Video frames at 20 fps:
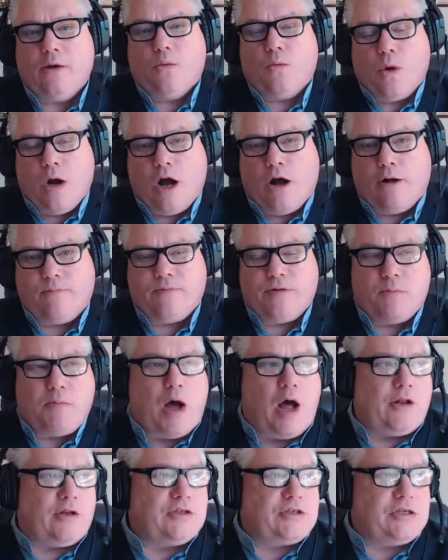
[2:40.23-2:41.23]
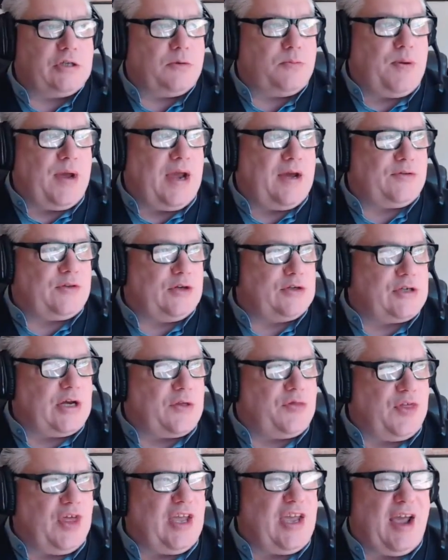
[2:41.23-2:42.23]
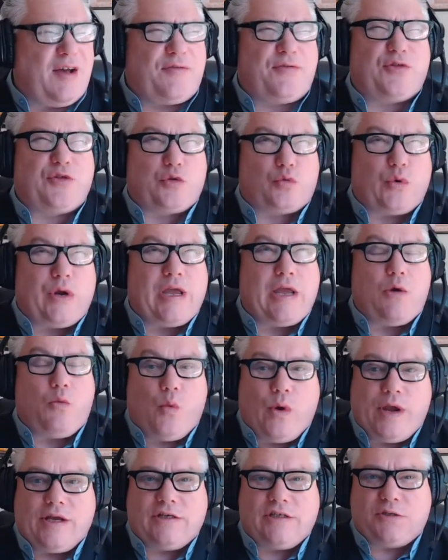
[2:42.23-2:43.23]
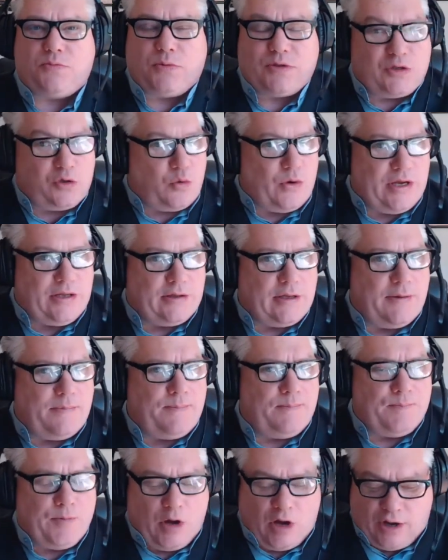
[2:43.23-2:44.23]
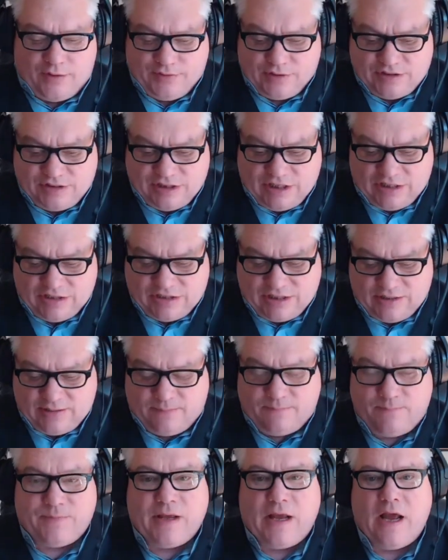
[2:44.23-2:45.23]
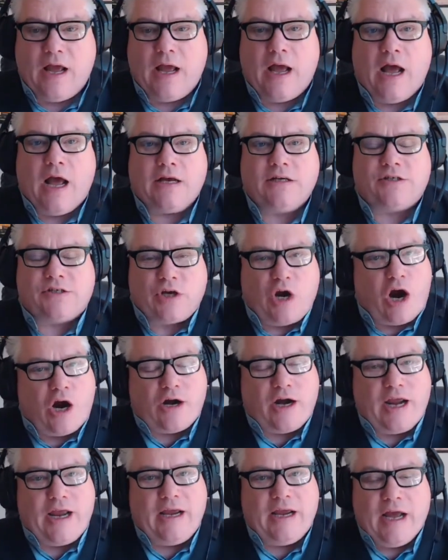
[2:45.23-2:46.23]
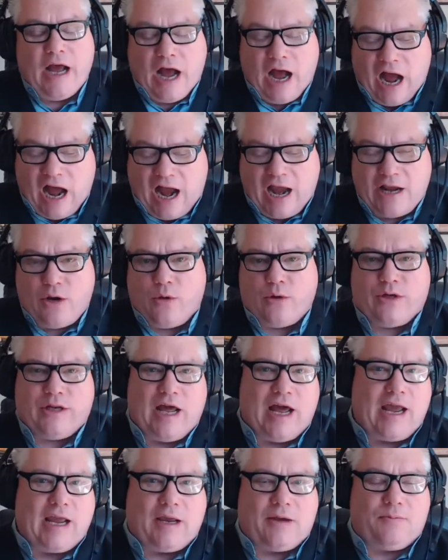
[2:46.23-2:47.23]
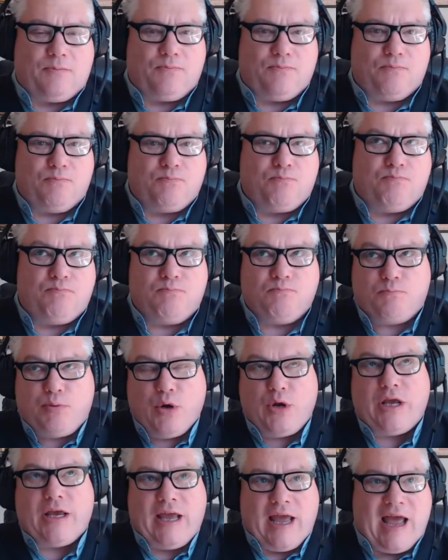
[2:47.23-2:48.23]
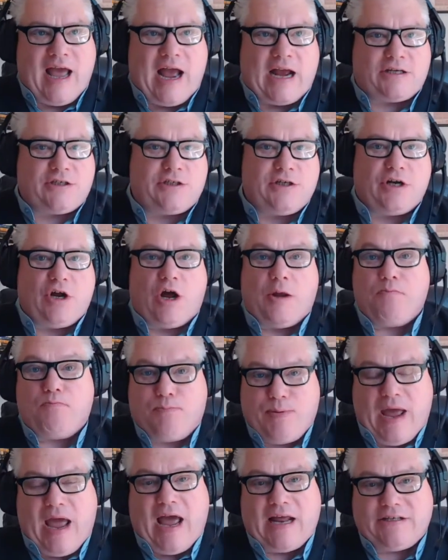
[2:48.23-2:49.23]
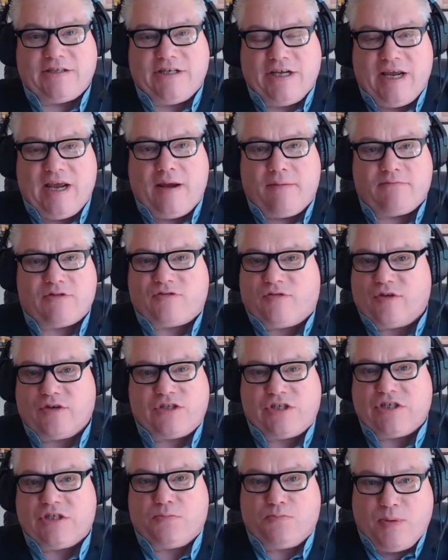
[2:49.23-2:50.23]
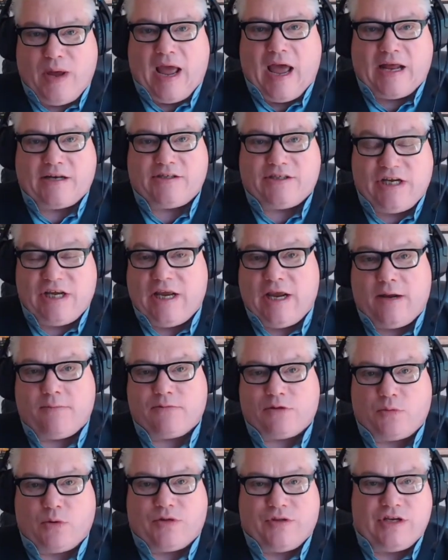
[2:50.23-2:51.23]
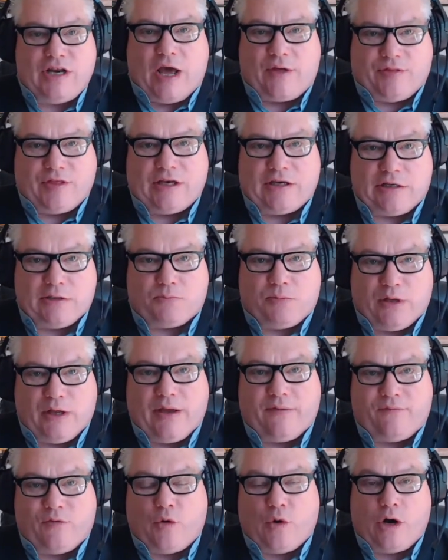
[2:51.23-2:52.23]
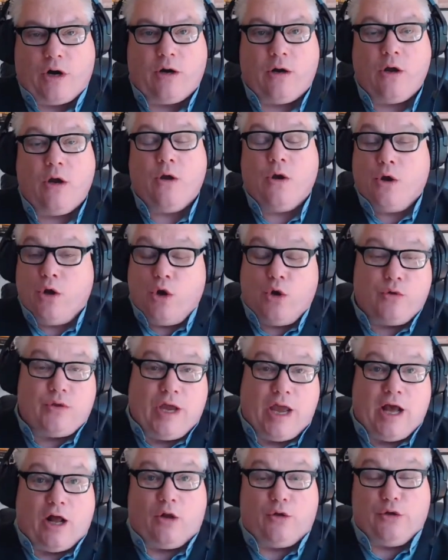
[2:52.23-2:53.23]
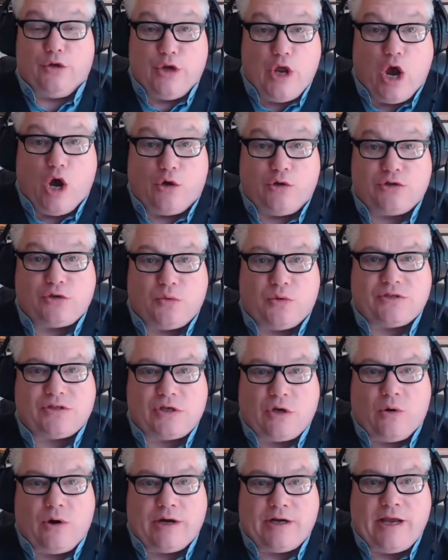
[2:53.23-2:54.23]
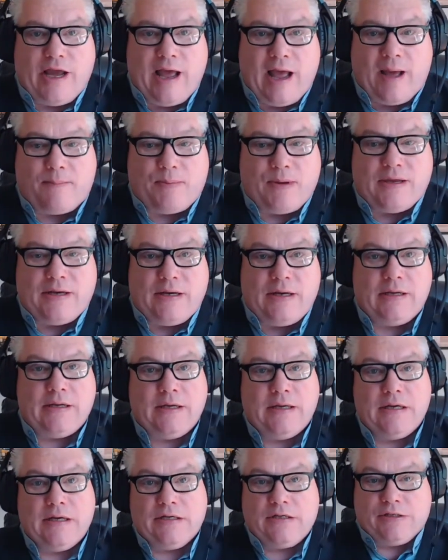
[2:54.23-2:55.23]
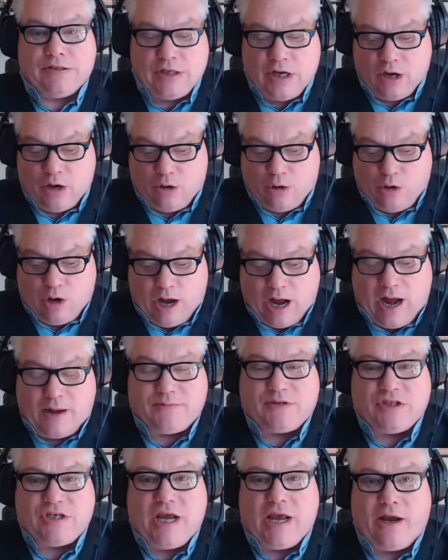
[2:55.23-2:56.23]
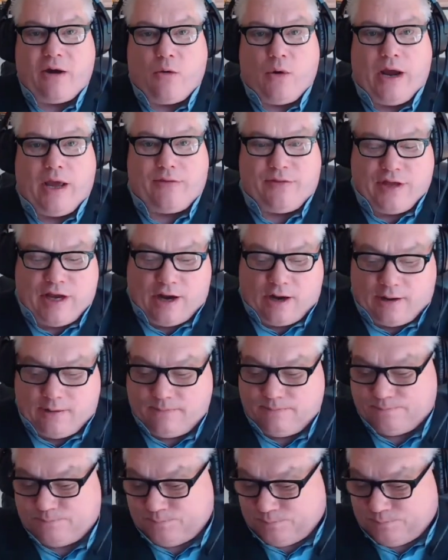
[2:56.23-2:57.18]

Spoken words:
Well, the Maulers and the Panthers, I think, have 3 wins between them on the season. Sorry, I don't like putting action on bad teams versus bad teams with nothing to play for. Who the hell knows what's going to happen? So I'm staying away there.